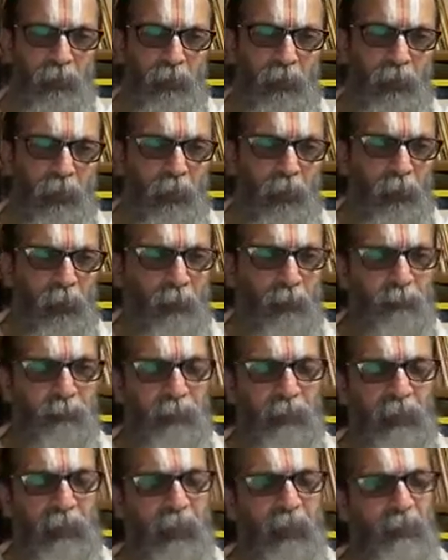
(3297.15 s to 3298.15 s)
So
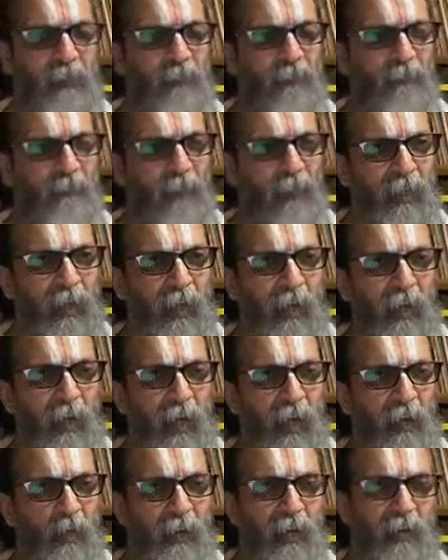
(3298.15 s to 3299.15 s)

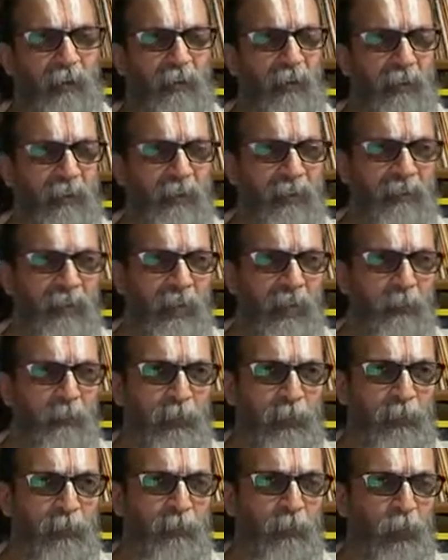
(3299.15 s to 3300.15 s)
how can all this
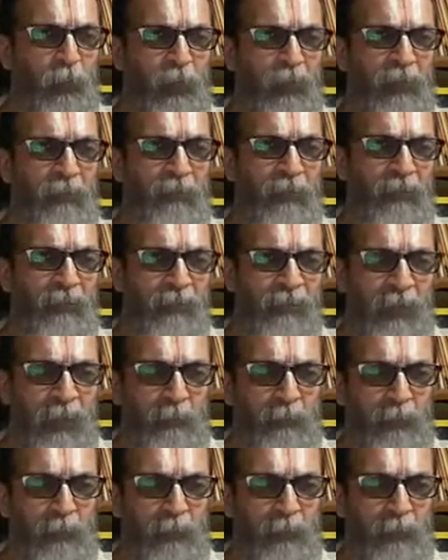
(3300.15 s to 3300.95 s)
happen? Only when this